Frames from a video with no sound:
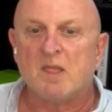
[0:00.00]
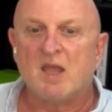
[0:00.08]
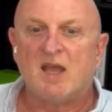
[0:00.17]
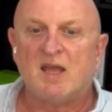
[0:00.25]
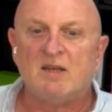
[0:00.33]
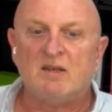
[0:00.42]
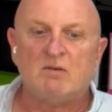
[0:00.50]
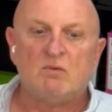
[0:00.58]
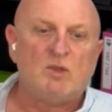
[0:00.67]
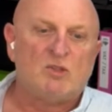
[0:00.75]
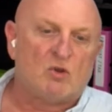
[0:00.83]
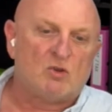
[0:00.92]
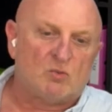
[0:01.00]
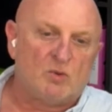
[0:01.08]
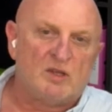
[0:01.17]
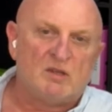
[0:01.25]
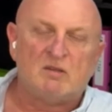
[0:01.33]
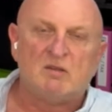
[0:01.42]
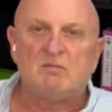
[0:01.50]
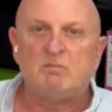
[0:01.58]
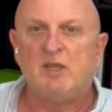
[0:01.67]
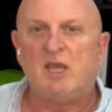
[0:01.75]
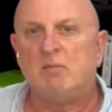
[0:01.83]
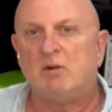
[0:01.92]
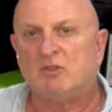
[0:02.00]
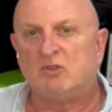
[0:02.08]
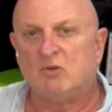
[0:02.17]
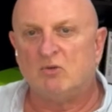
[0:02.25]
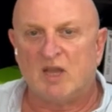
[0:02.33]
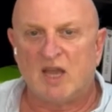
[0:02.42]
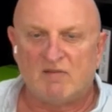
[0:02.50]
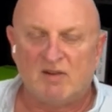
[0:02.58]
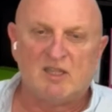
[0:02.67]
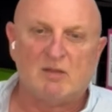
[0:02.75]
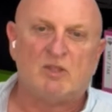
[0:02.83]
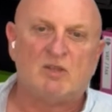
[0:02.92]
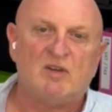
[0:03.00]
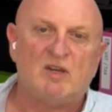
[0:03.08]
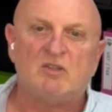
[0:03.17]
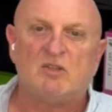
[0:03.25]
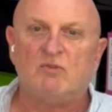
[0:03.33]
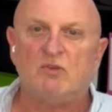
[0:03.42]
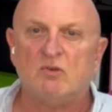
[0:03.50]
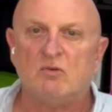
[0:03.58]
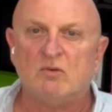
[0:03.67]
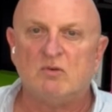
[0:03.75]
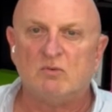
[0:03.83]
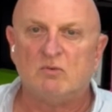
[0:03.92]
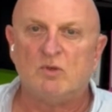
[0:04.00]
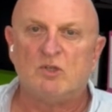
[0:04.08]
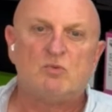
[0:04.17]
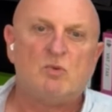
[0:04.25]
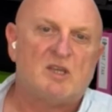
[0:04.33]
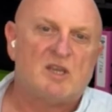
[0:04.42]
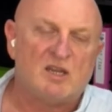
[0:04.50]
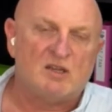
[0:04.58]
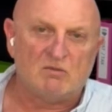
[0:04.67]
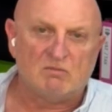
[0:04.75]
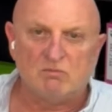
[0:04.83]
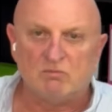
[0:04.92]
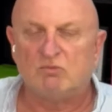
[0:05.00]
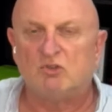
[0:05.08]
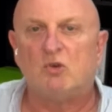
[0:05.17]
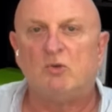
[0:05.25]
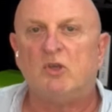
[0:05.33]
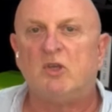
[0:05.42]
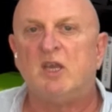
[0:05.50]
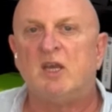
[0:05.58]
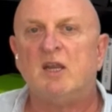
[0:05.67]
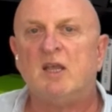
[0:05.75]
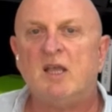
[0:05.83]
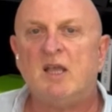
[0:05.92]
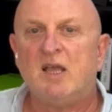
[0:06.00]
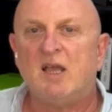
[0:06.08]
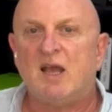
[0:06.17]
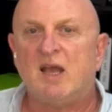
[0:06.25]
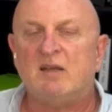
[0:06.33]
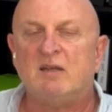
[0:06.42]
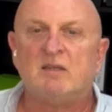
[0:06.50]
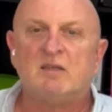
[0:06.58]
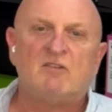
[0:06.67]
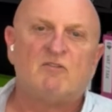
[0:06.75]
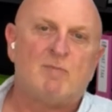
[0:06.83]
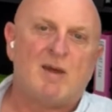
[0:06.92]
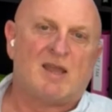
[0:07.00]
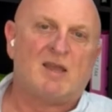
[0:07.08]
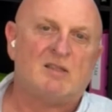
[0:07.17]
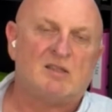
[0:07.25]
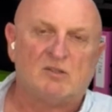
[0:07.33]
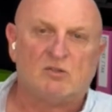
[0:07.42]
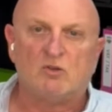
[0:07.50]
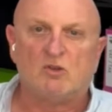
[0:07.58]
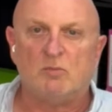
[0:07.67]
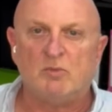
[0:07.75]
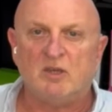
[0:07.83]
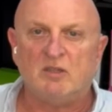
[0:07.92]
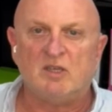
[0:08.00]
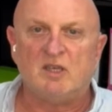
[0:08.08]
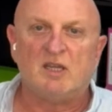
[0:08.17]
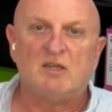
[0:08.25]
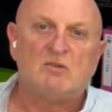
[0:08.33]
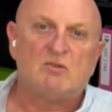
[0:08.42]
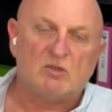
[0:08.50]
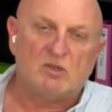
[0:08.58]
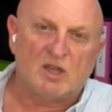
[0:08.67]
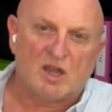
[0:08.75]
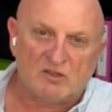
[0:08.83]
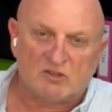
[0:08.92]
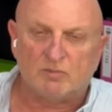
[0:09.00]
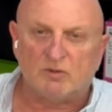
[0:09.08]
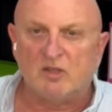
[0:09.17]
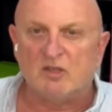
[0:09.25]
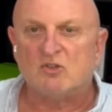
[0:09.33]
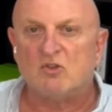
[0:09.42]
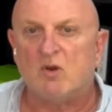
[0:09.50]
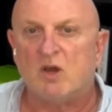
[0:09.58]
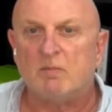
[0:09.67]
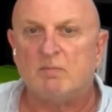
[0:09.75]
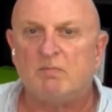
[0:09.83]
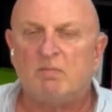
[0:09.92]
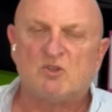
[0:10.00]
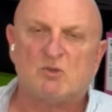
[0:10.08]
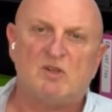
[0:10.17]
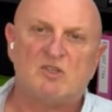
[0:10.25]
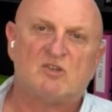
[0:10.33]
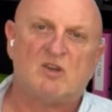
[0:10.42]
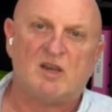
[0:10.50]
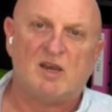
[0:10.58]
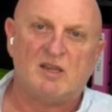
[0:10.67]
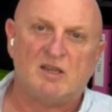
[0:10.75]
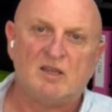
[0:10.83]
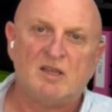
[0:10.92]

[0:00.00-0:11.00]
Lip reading: And we thought we'd be able to have a little bit of an interview, which we can show you here, and give back a little to the community and to the entrepreneurs who are possibly struggling.